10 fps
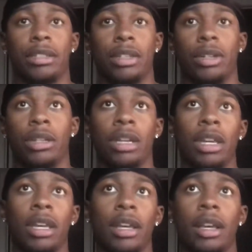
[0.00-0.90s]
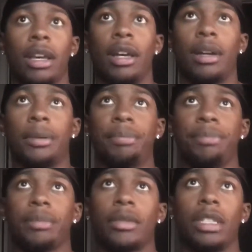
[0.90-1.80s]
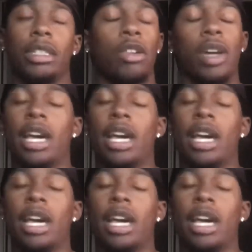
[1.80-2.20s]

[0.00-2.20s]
So um, don't